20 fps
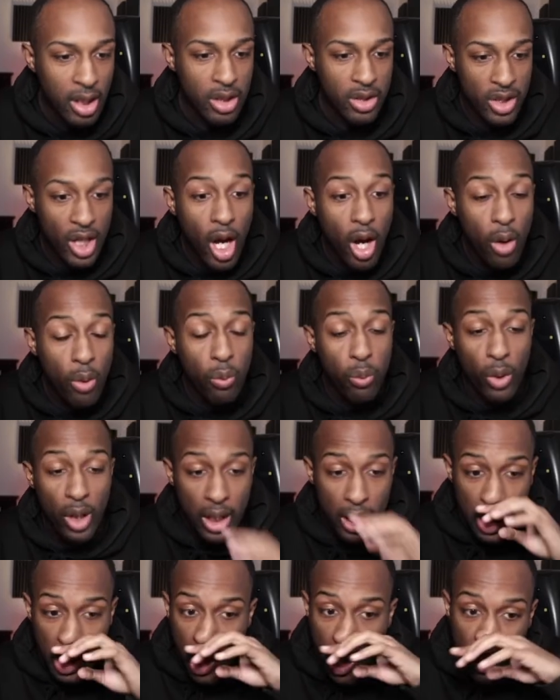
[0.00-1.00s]
So, we're
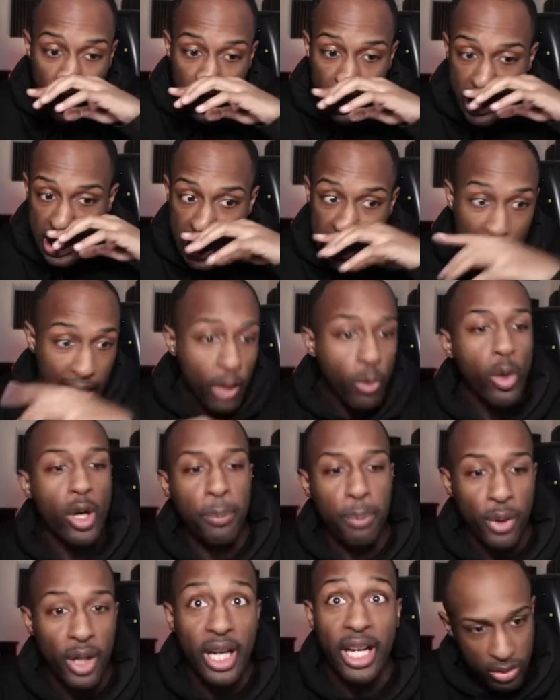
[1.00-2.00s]
gonna go to network
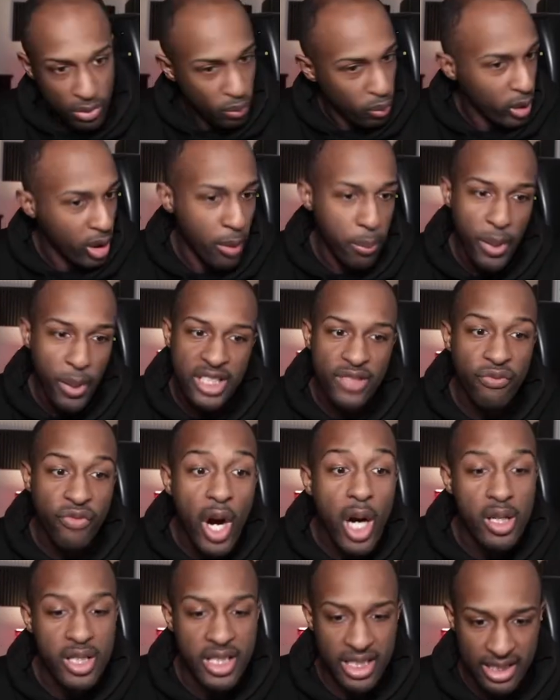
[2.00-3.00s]
play. We're gonna play some
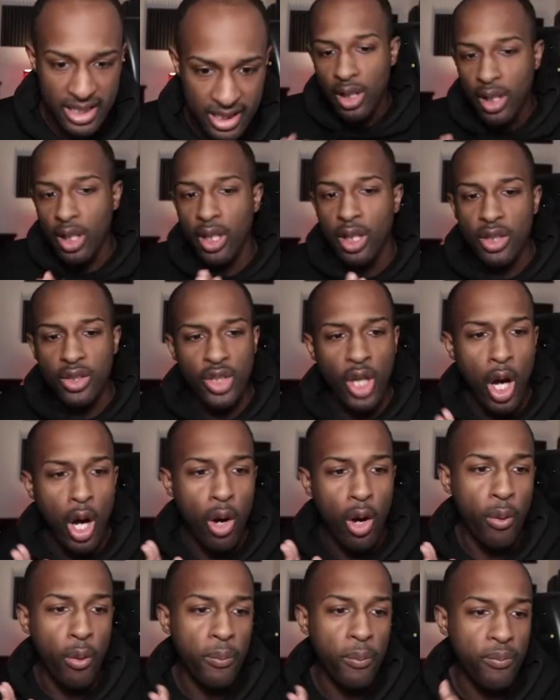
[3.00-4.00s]
verses.
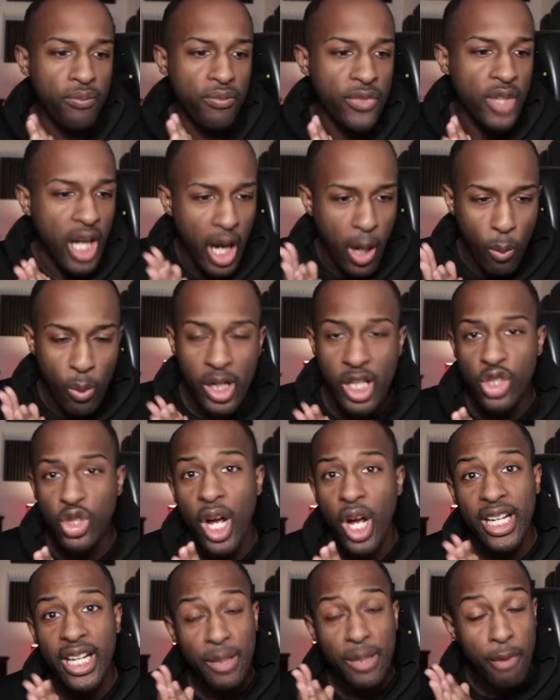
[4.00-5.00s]
So, I'm gonna
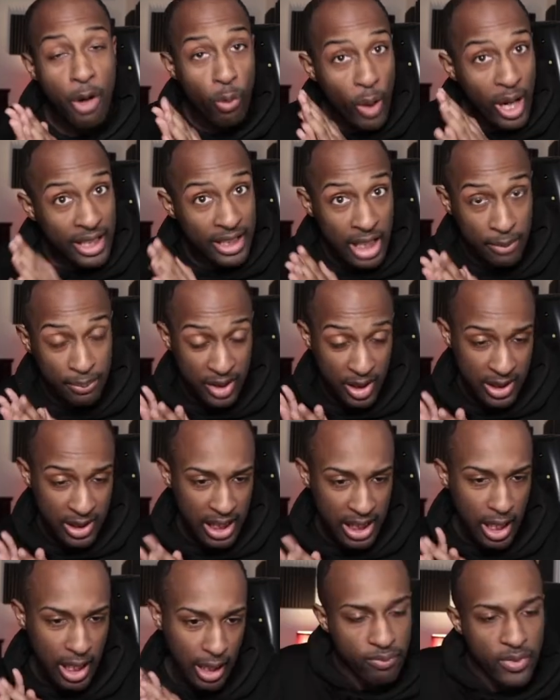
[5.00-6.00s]
try to get my rank up this
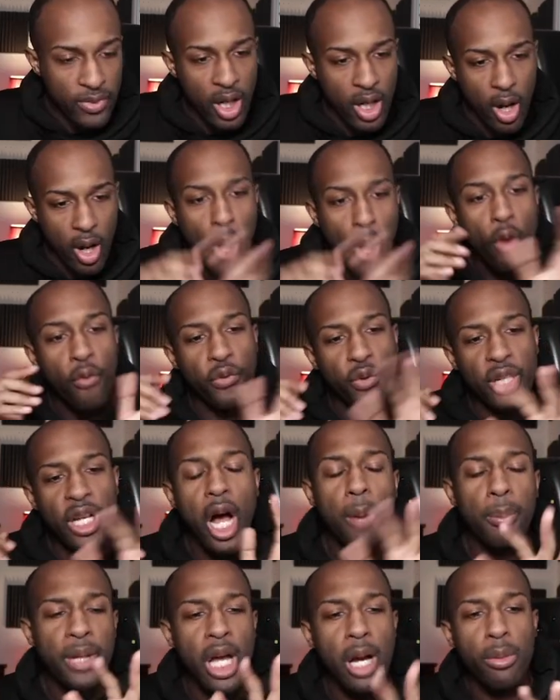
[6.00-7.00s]
time. Hopefully,
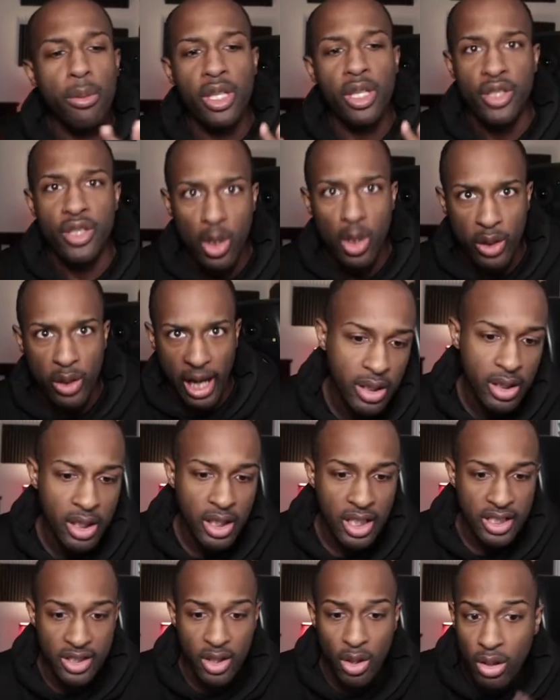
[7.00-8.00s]
I'll be able to do that.
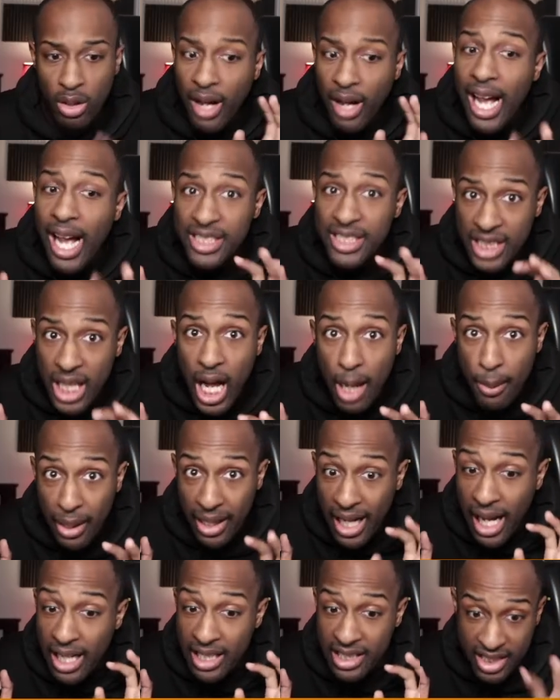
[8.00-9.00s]
So, the last time, I
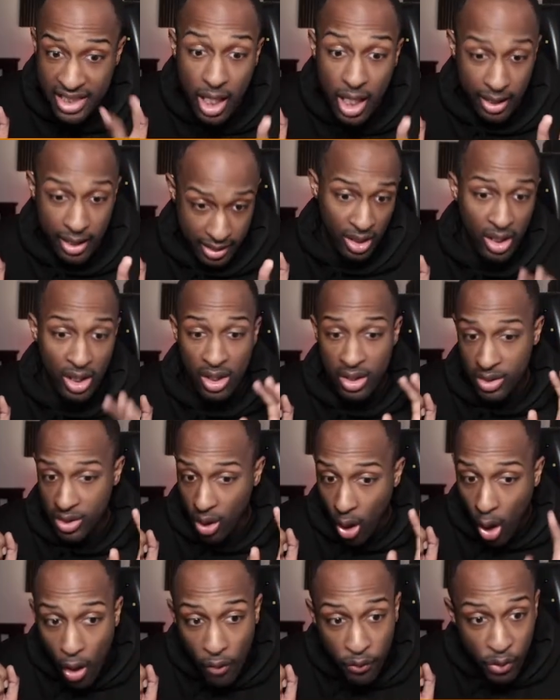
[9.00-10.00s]
kinda sucked. So,
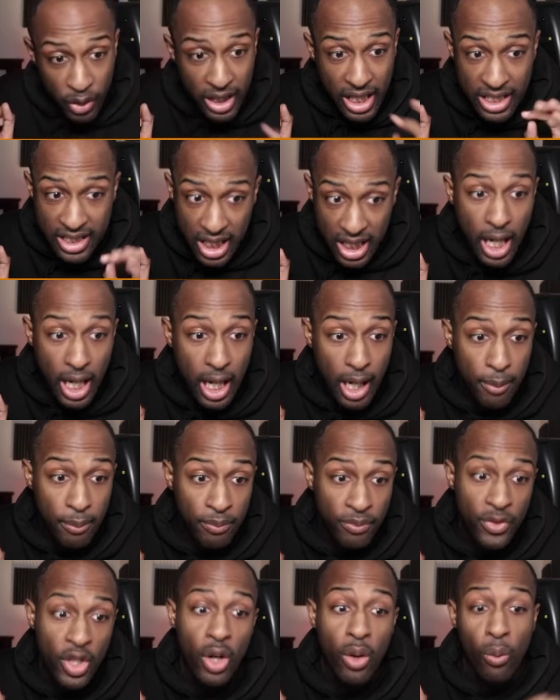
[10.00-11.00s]
hopefully this
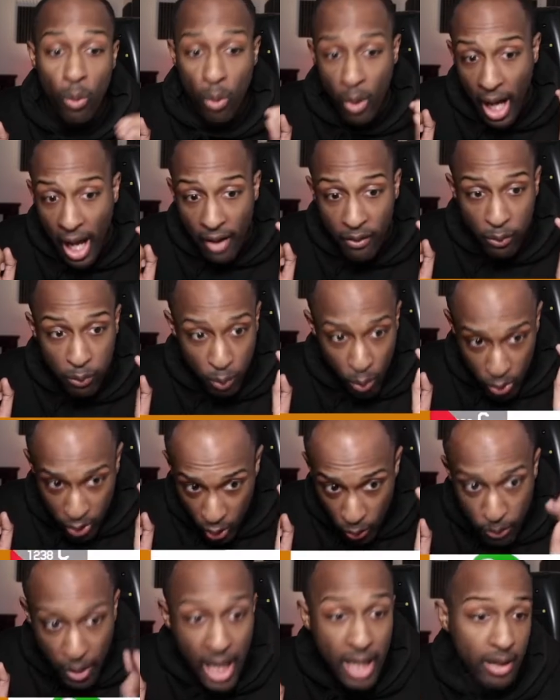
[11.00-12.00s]
time, we'll, have, we'll do
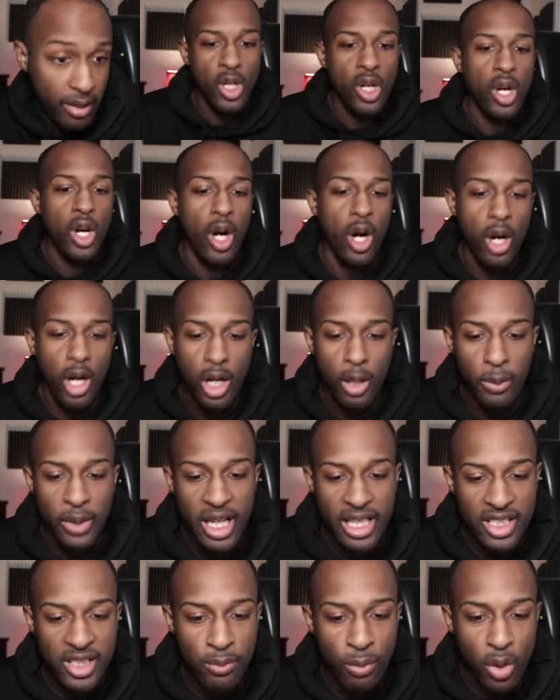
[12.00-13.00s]
better. Alright, we
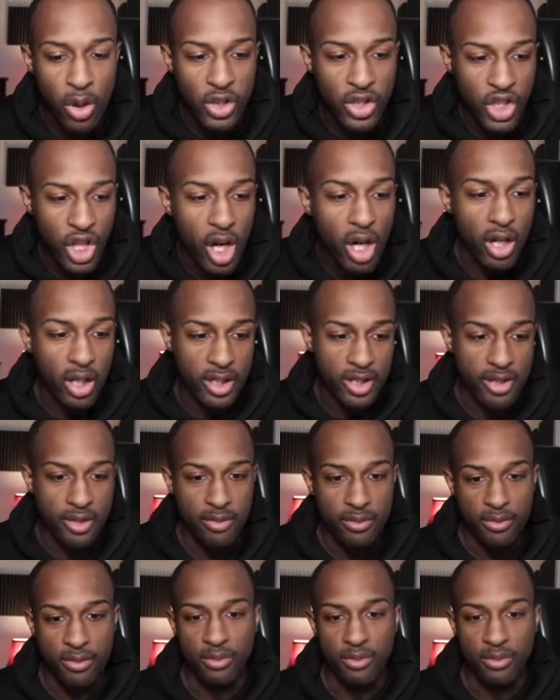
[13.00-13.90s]
got some more jerks.